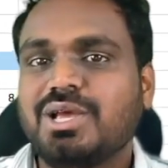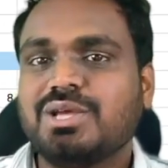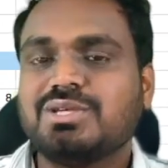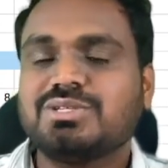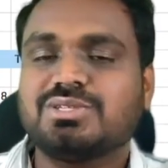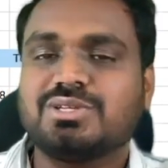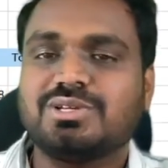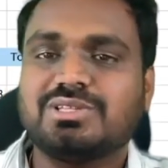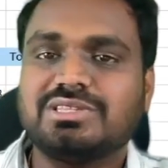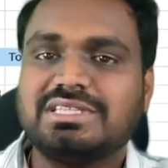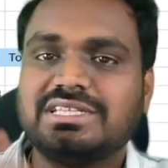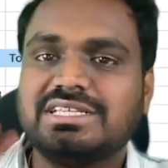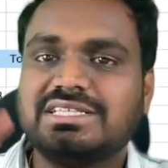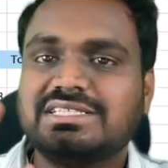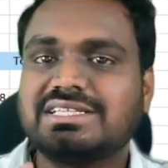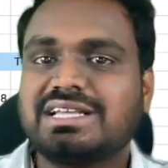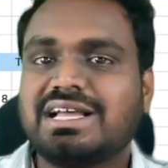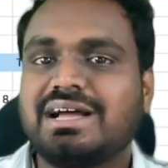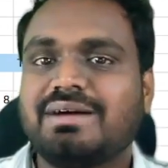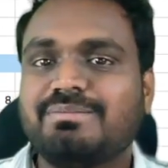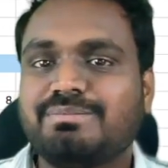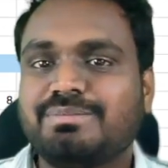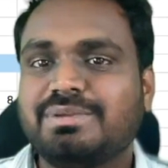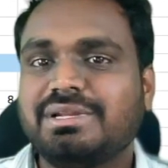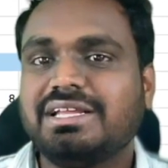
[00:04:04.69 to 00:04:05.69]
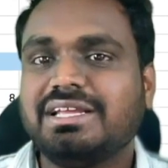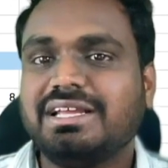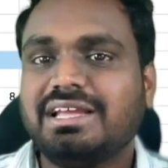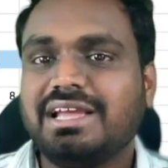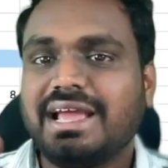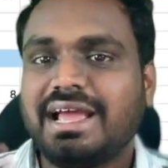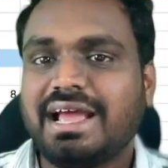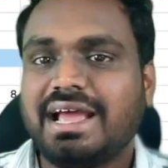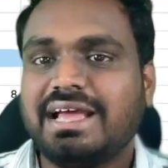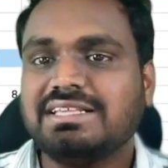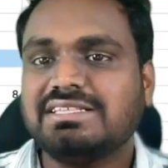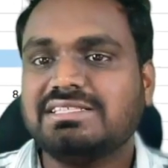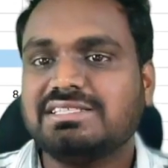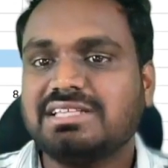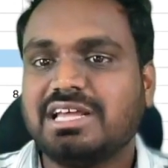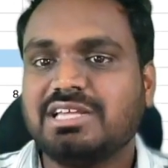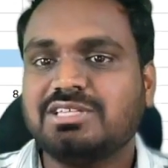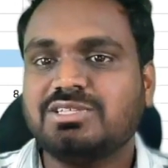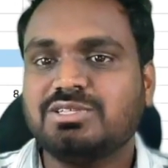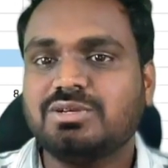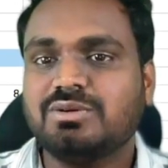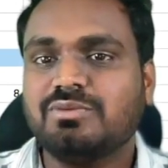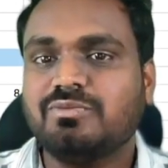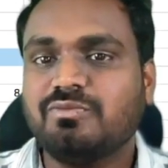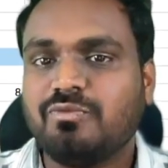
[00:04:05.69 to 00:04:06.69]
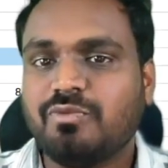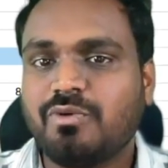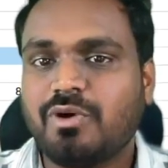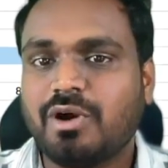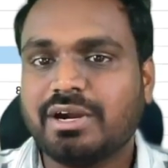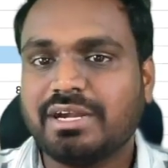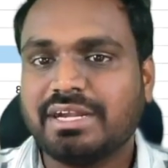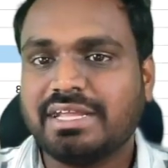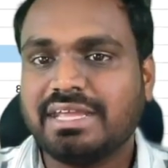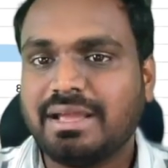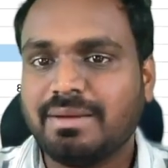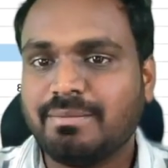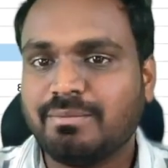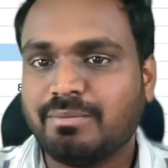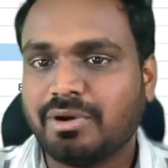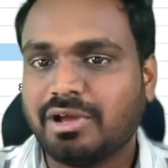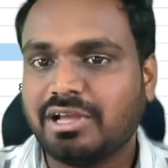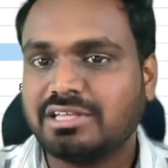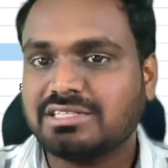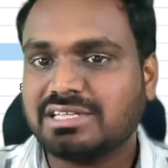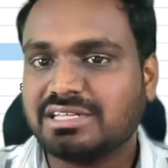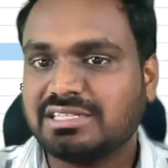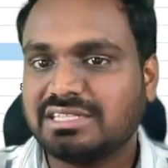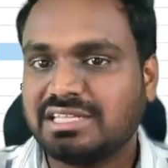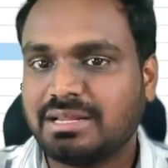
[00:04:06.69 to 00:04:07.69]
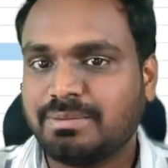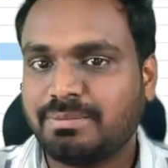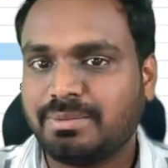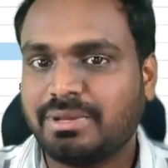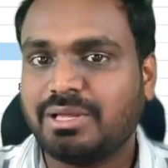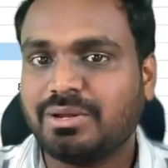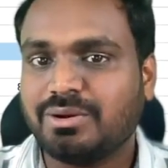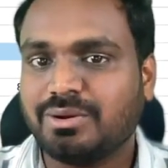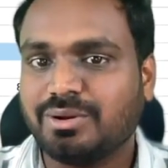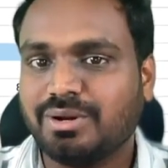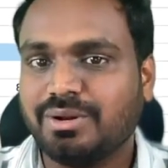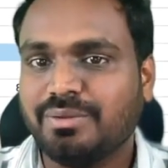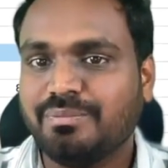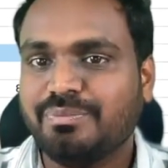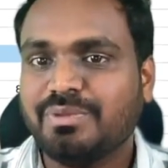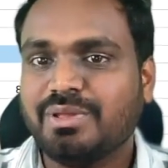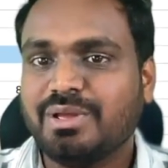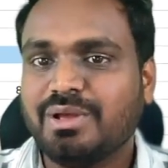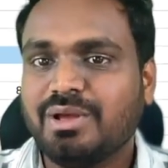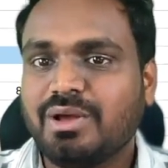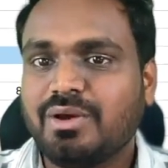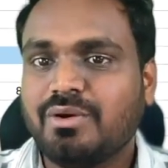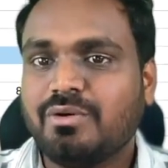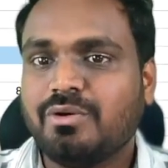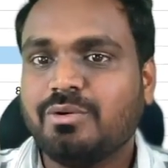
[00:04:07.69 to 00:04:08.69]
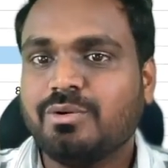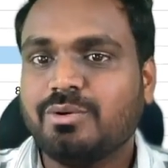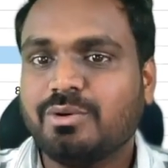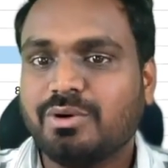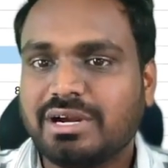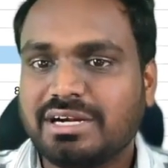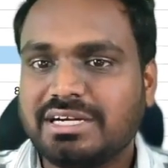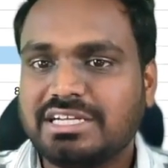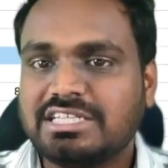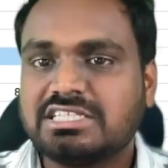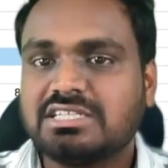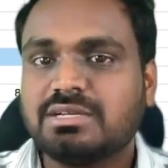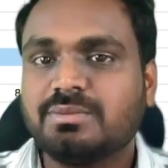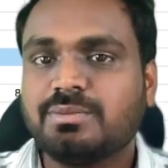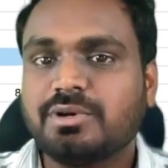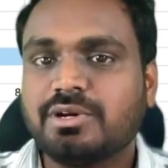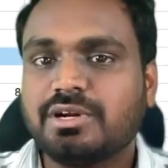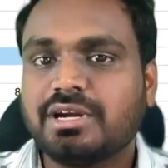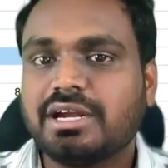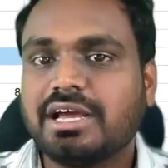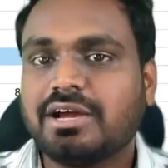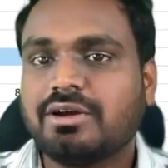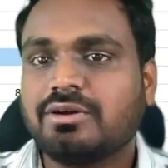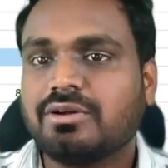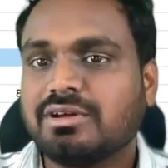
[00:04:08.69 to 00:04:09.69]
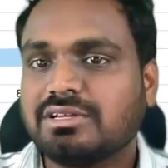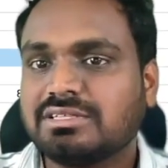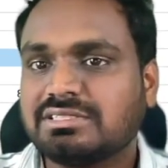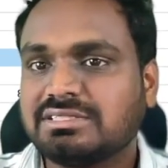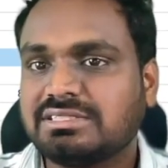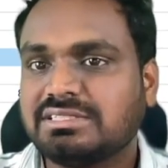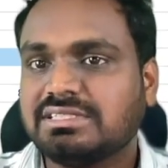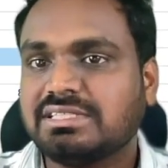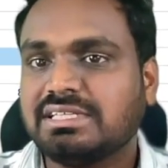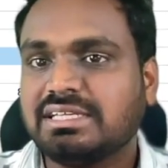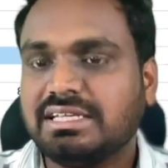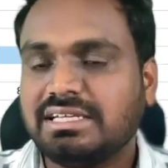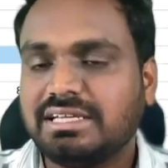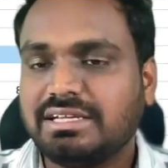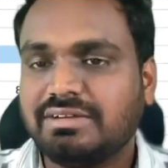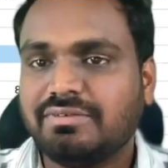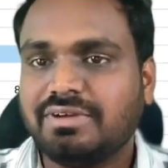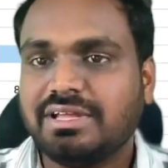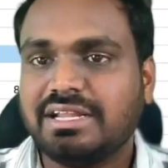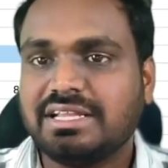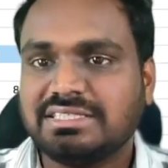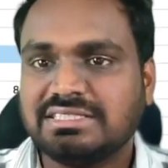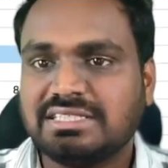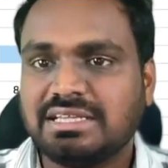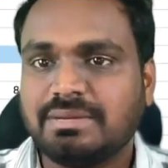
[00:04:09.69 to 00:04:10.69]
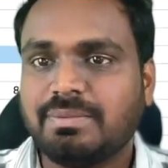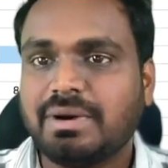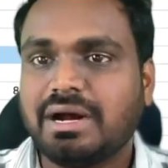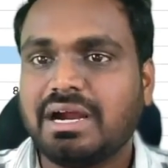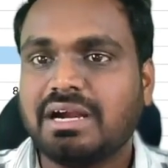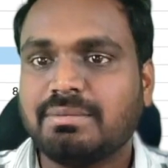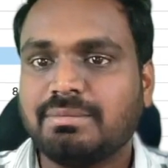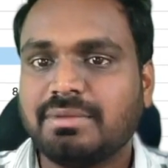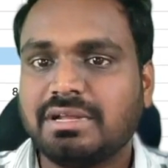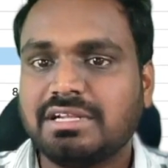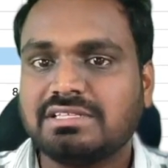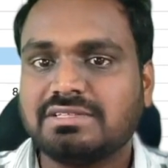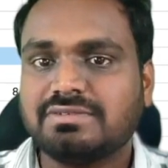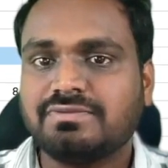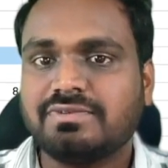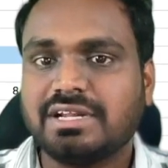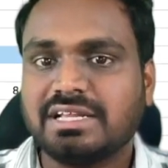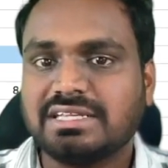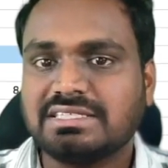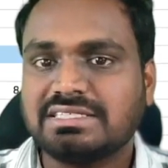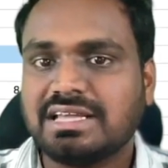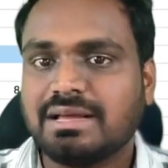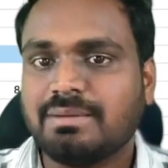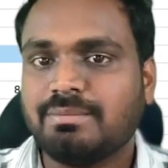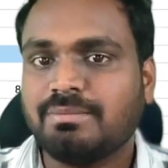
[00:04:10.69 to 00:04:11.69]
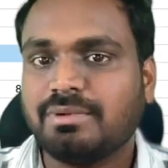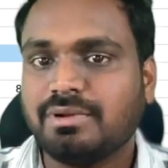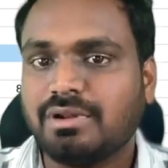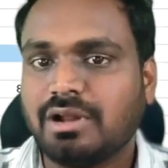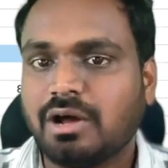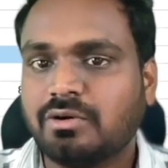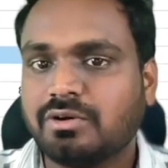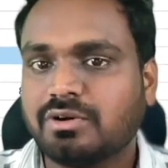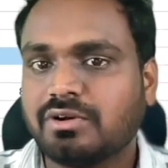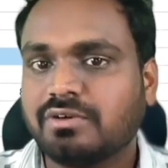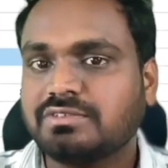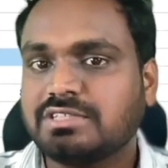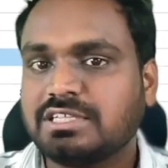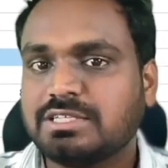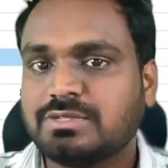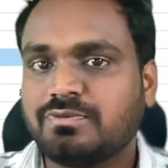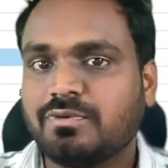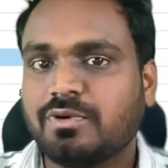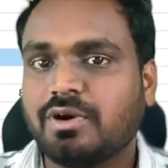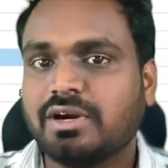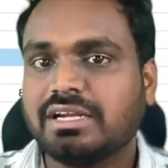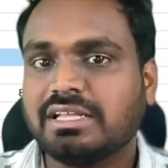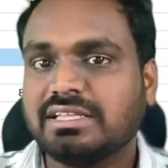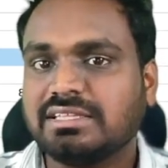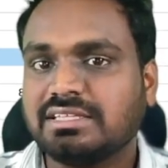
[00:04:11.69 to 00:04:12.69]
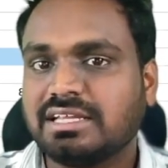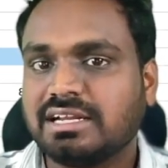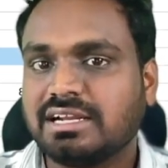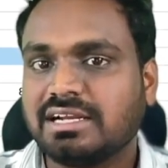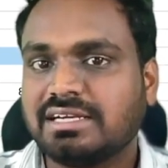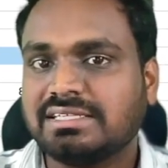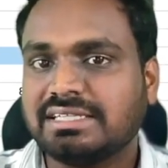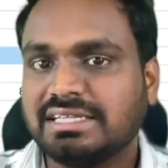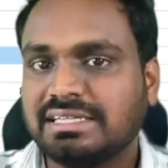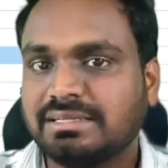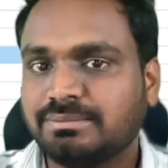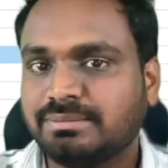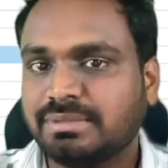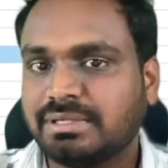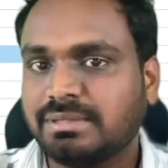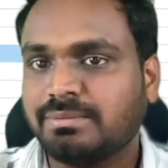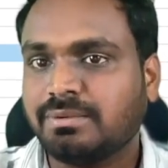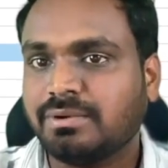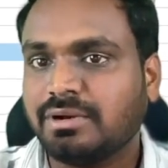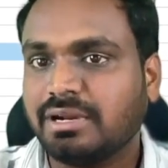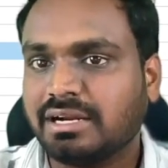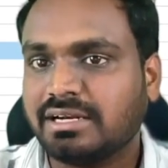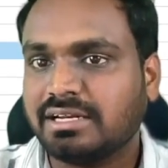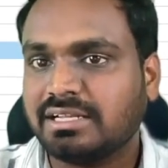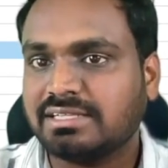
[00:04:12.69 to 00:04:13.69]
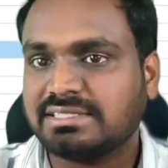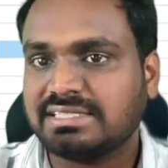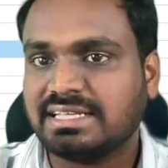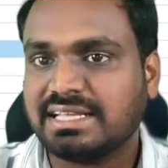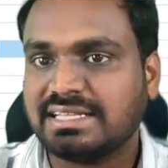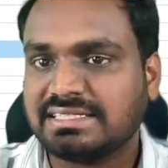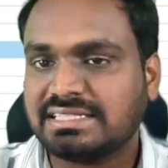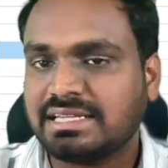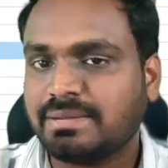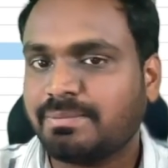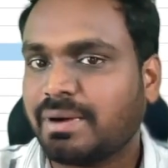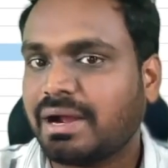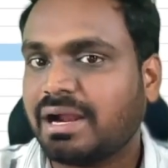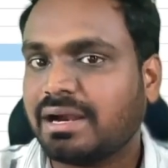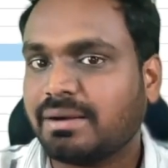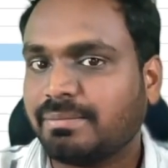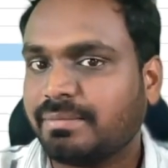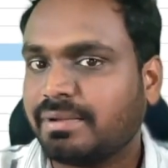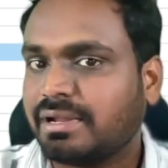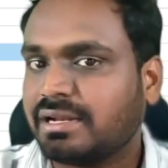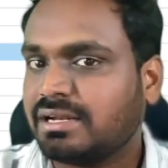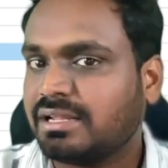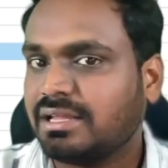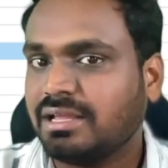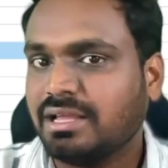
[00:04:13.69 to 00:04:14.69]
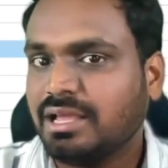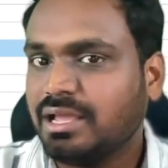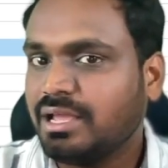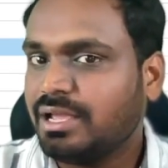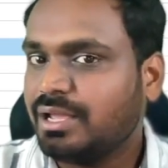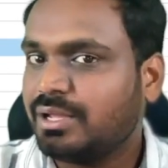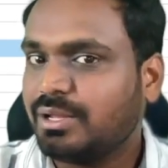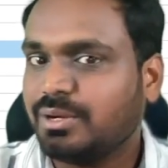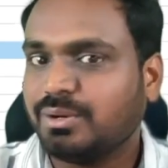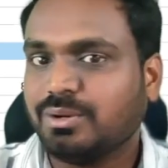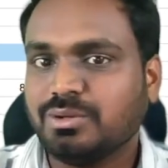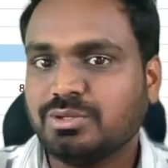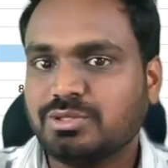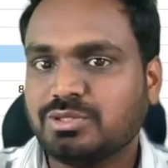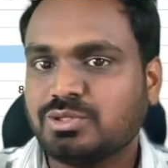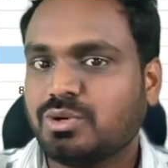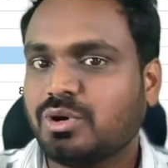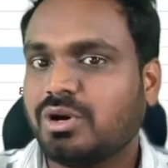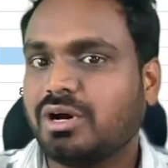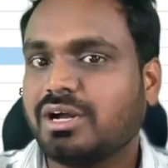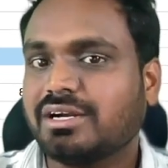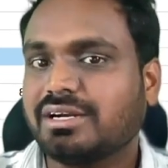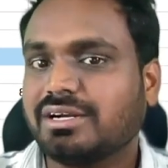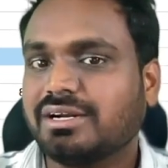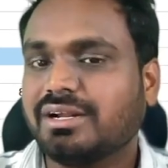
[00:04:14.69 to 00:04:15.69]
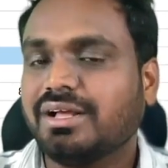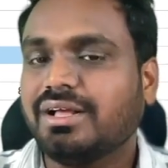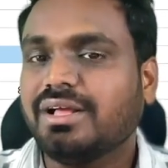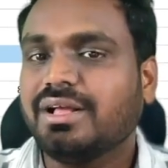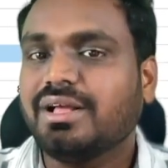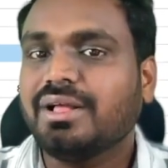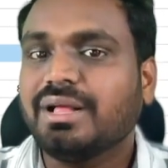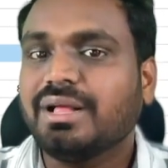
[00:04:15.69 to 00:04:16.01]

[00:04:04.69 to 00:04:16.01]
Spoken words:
So this company has assumed 40 employees on their payroll who are distributed across the various departments. For example, out of this 40, there are 10 people under sales department, so on.